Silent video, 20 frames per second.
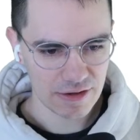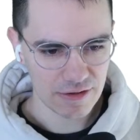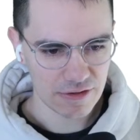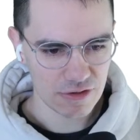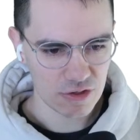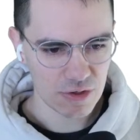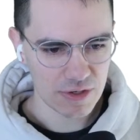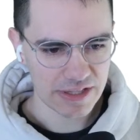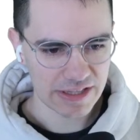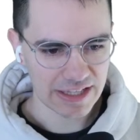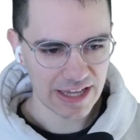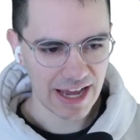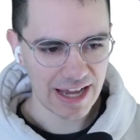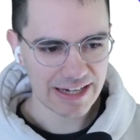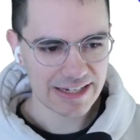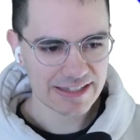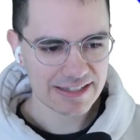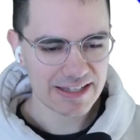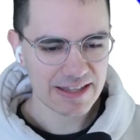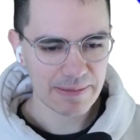can kind
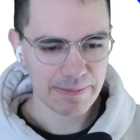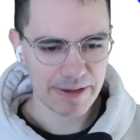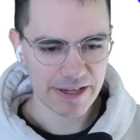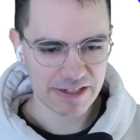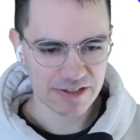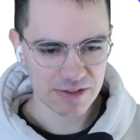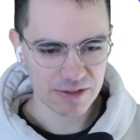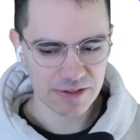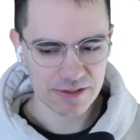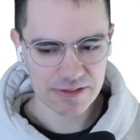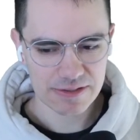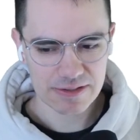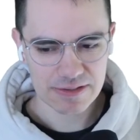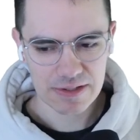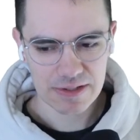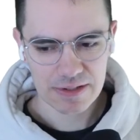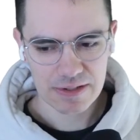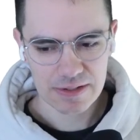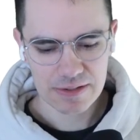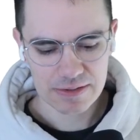of see the pixels.
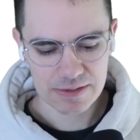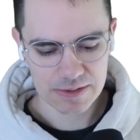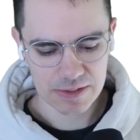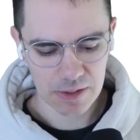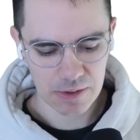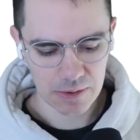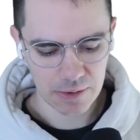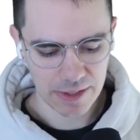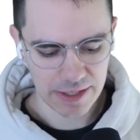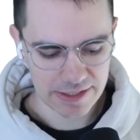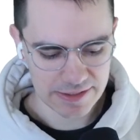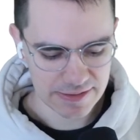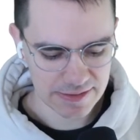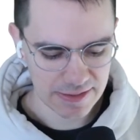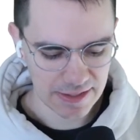So it's